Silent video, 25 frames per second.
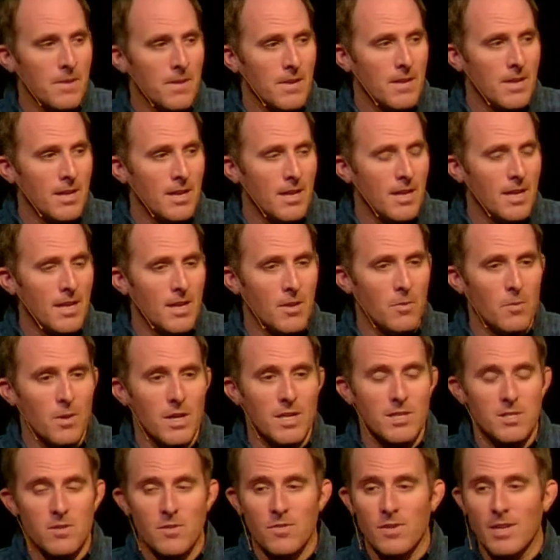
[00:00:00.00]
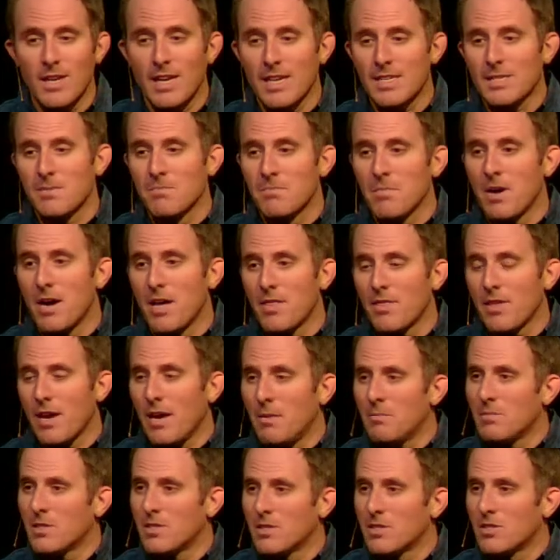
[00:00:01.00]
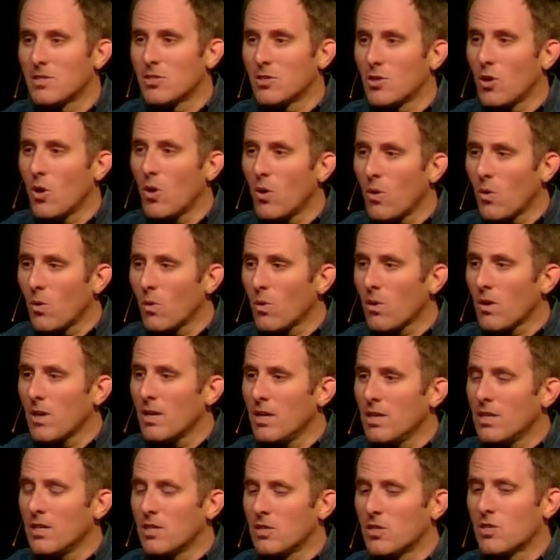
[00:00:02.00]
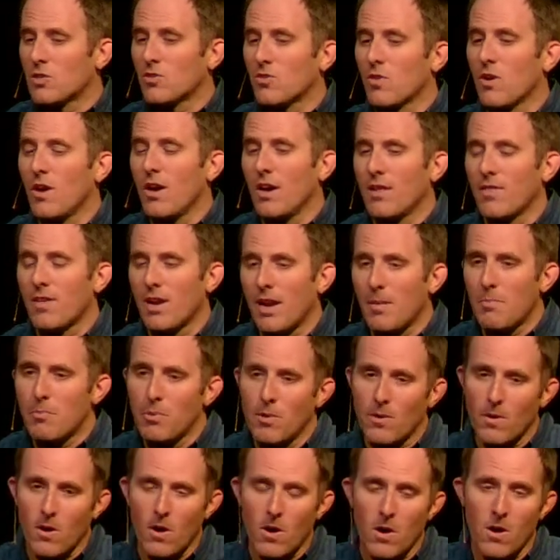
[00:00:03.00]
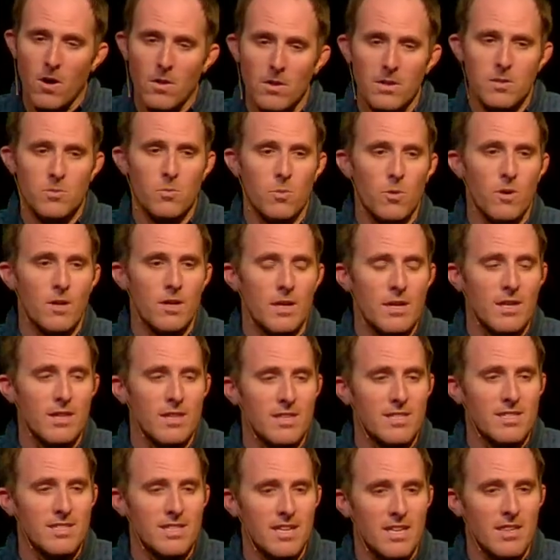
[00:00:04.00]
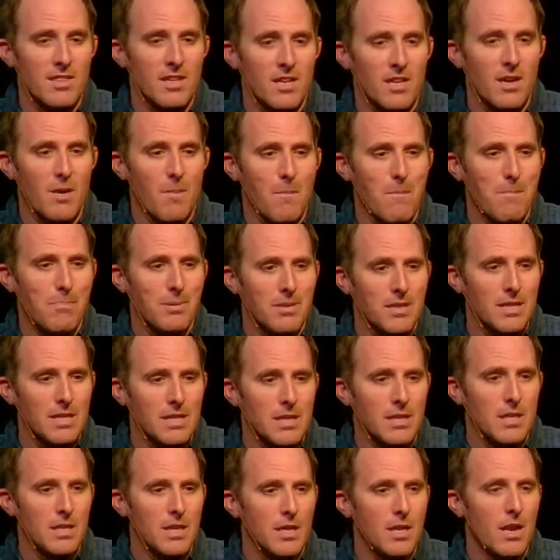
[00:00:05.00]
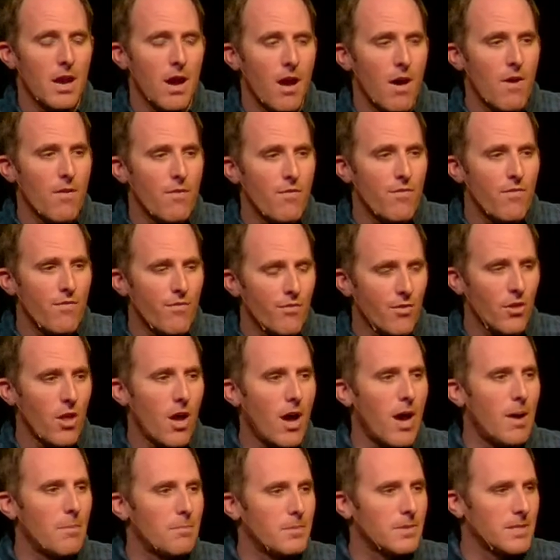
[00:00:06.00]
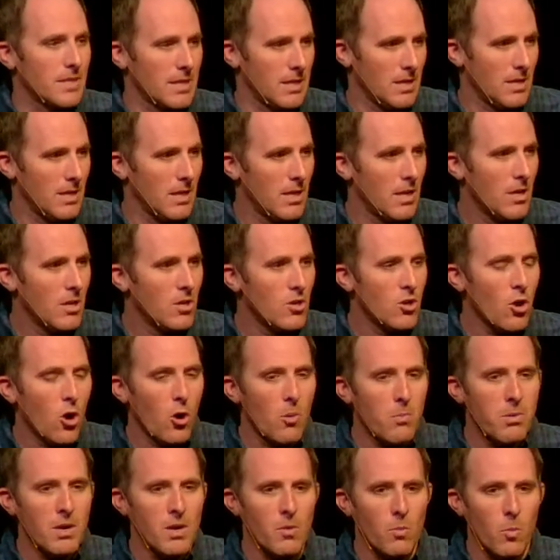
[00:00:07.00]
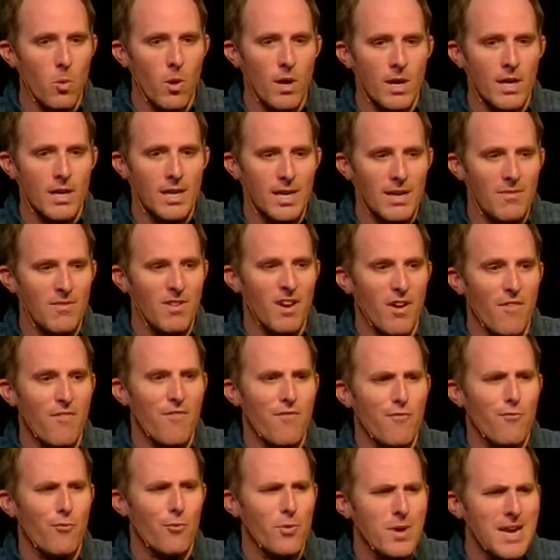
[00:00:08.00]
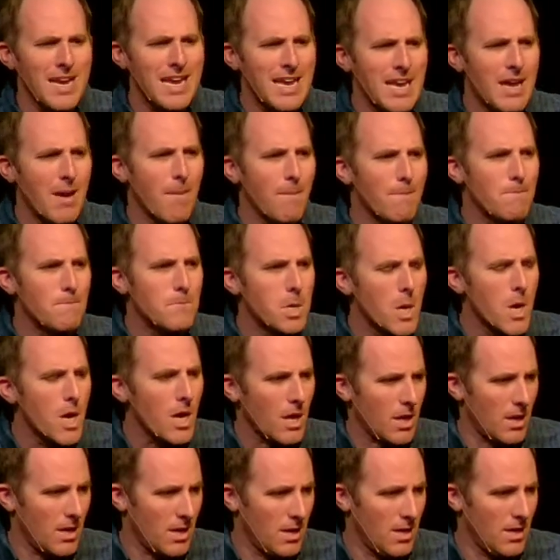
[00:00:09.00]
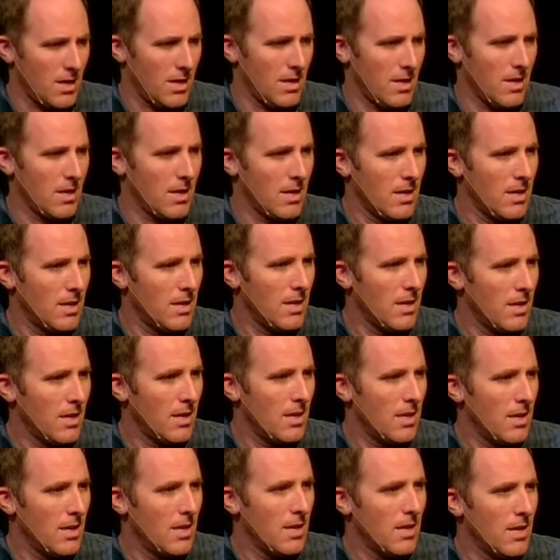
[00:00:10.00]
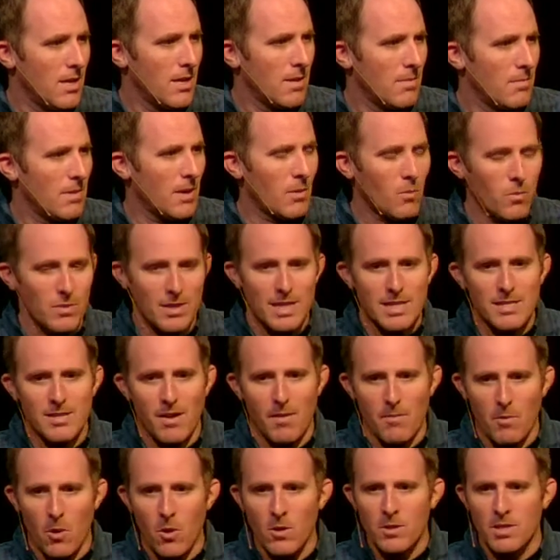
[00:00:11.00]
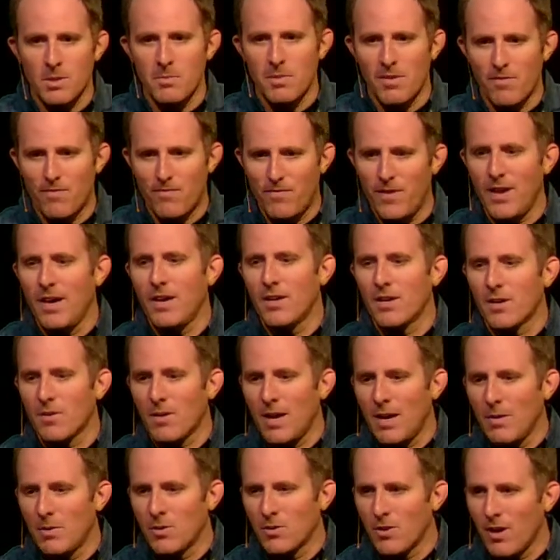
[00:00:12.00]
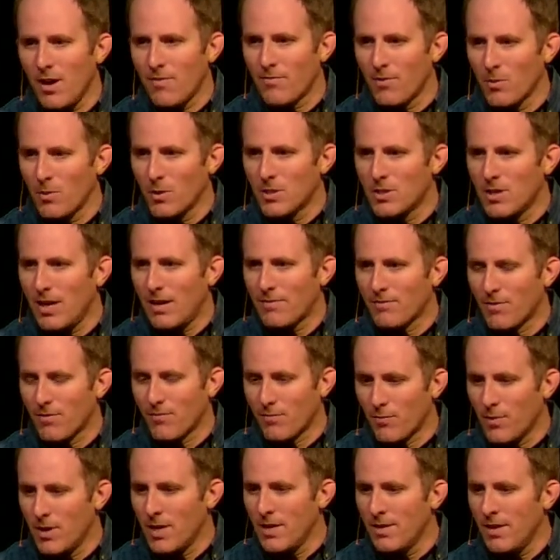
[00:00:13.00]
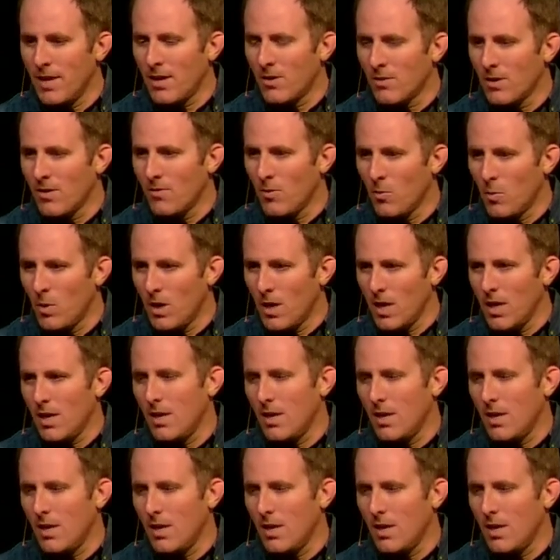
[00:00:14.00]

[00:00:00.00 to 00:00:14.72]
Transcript: Anyways, over the next month, I'm just totally distraught that I put all this work into this thing that completely flopped. Nobody wanted even a free book. Like, that's an ultimate failure, right? When you're offering what you got for free and they don't even want it.